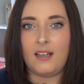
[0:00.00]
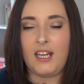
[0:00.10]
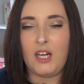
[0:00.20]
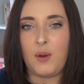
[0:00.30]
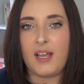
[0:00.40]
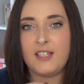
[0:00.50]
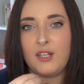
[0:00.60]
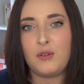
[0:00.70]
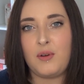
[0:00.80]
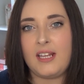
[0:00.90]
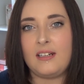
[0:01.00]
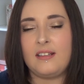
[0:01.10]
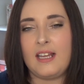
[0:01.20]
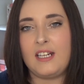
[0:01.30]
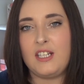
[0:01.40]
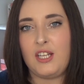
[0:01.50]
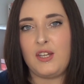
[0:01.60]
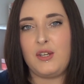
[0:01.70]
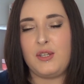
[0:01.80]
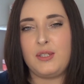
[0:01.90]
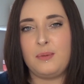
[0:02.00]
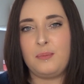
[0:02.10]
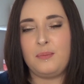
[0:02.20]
you know, is a great thing to use